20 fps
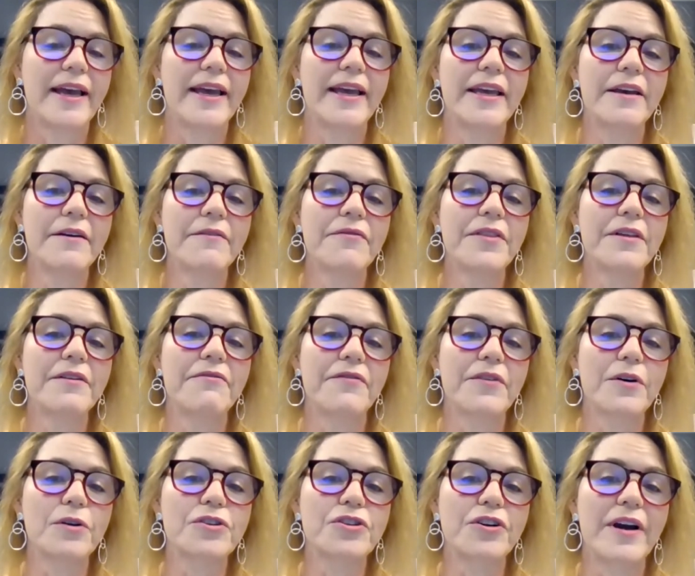If the
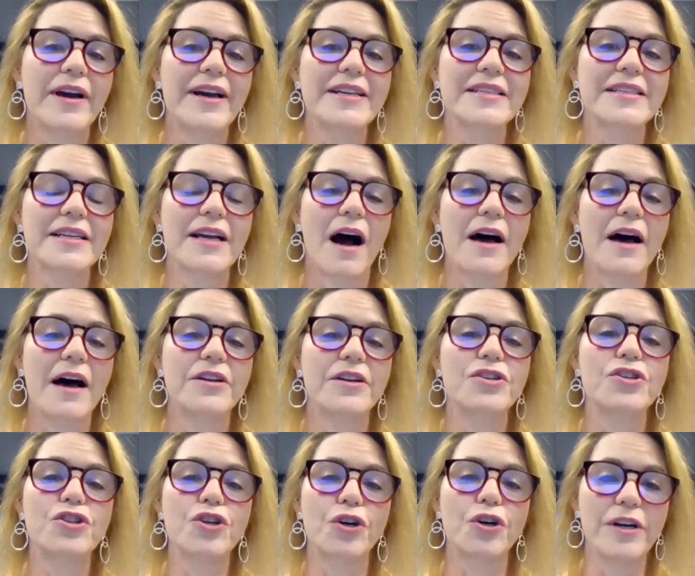filter has
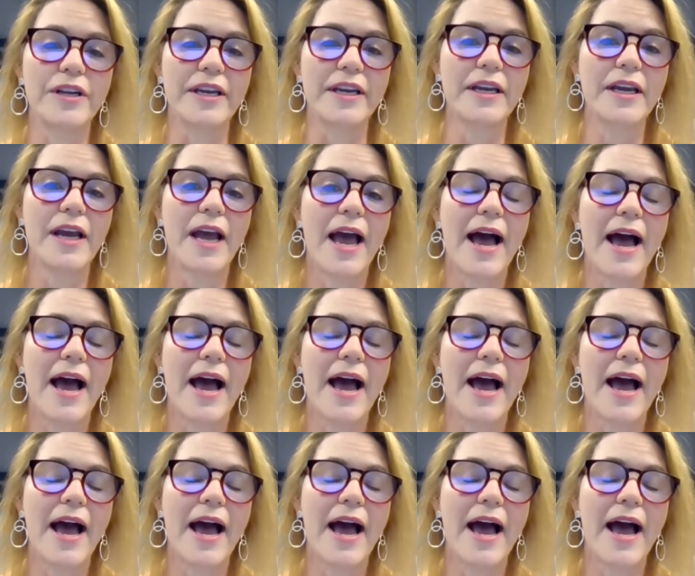gotten dirty,